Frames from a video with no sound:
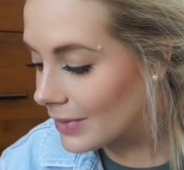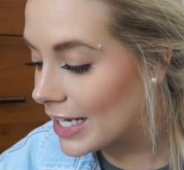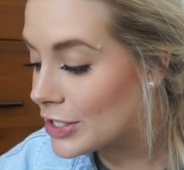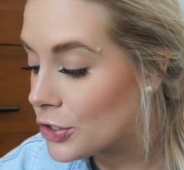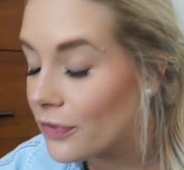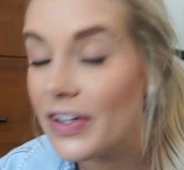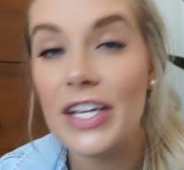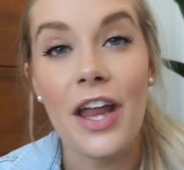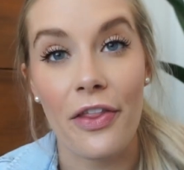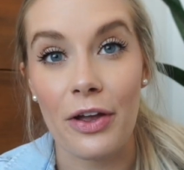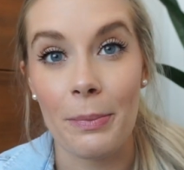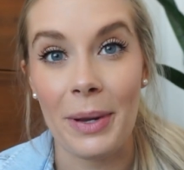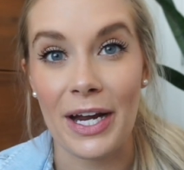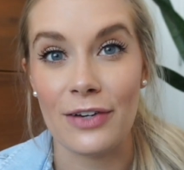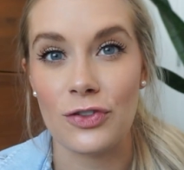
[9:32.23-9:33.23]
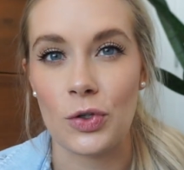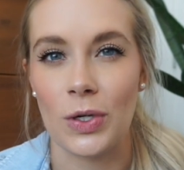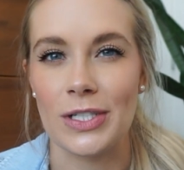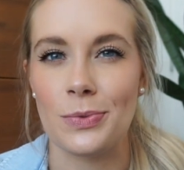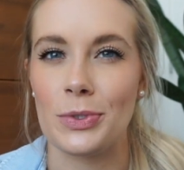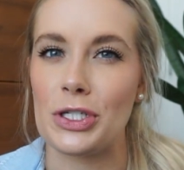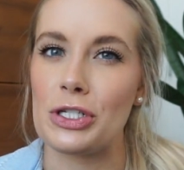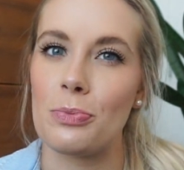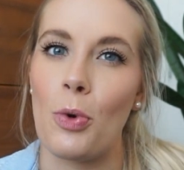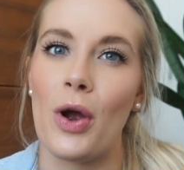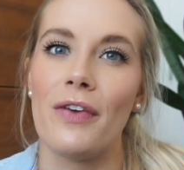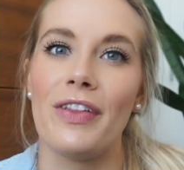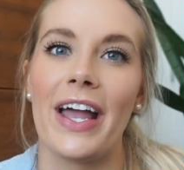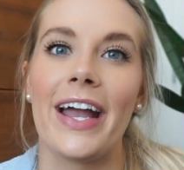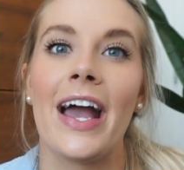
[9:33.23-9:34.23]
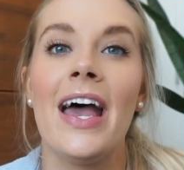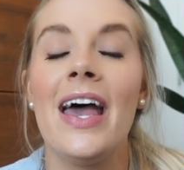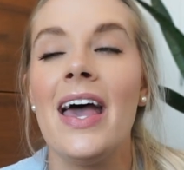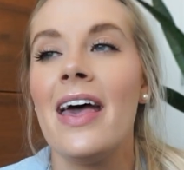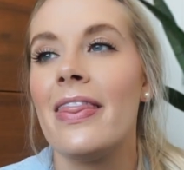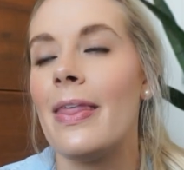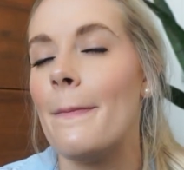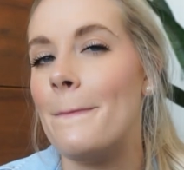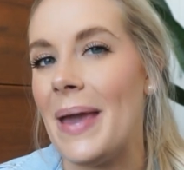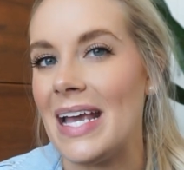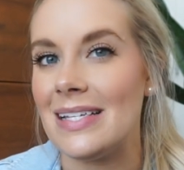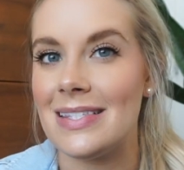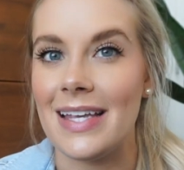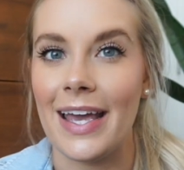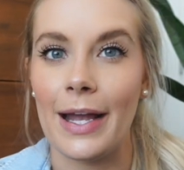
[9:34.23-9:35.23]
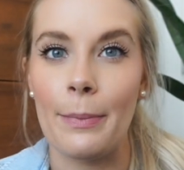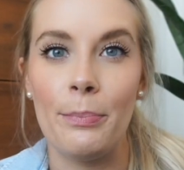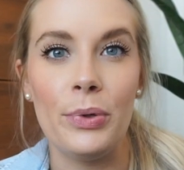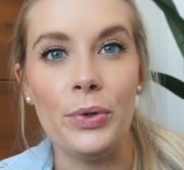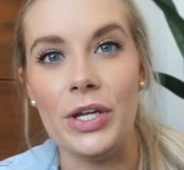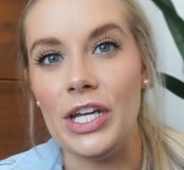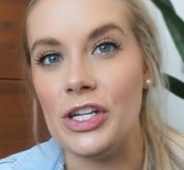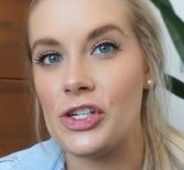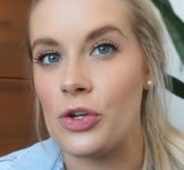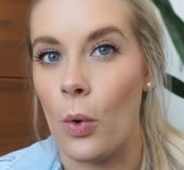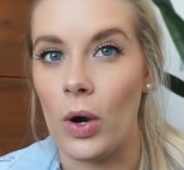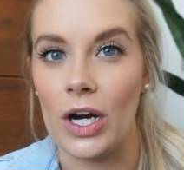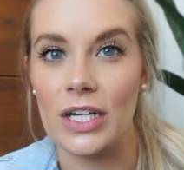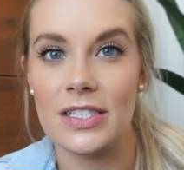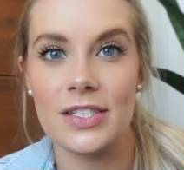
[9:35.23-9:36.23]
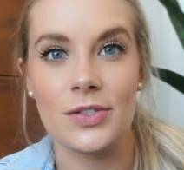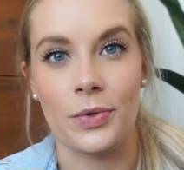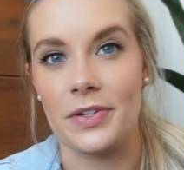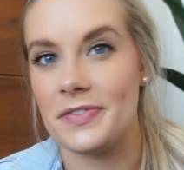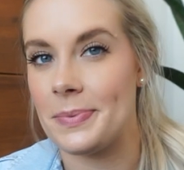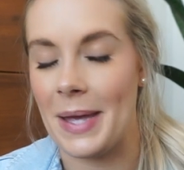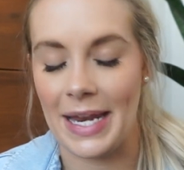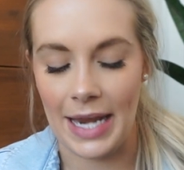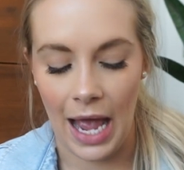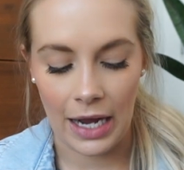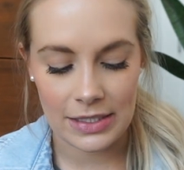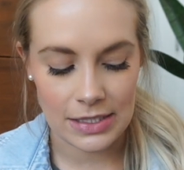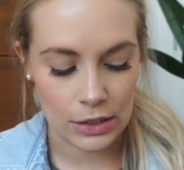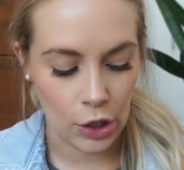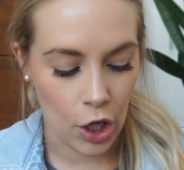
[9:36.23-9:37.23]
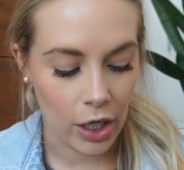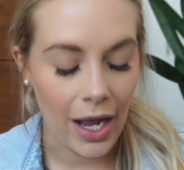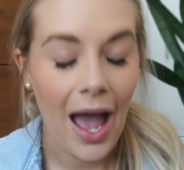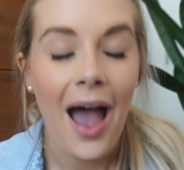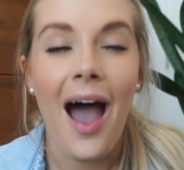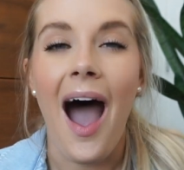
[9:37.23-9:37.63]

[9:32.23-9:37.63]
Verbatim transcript: I do have another pair of shorts, which is more of like the basic booty shorts, sort of spandex look.